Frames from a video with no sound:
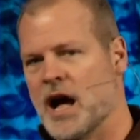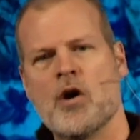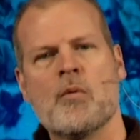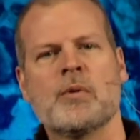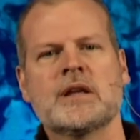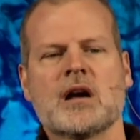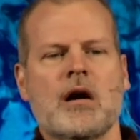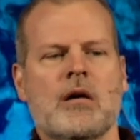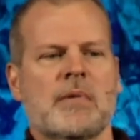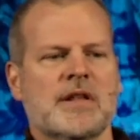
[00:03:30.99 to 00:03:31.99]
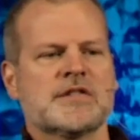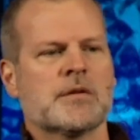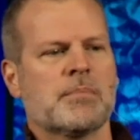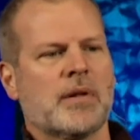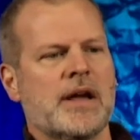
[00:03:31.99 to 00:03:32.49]
I hope we come and
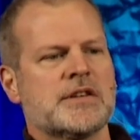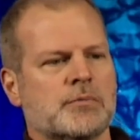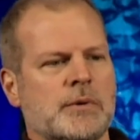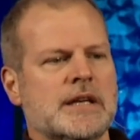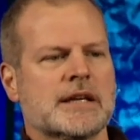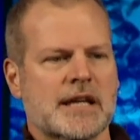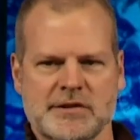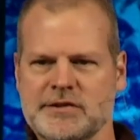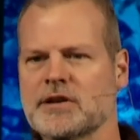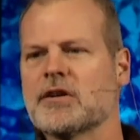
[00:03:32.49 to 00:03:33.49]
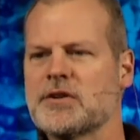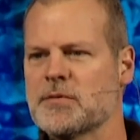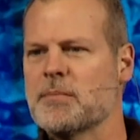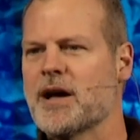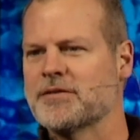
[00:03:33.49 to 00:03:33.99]
this is a place we can get
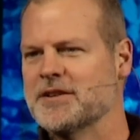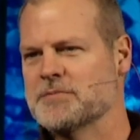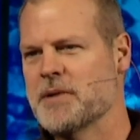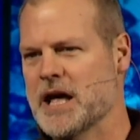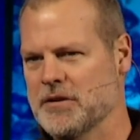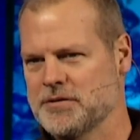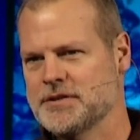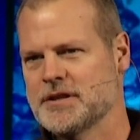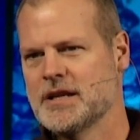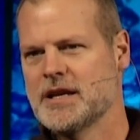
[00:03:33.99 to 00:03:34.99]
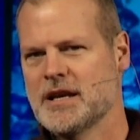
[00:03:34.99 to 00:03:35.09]
serious about these matters,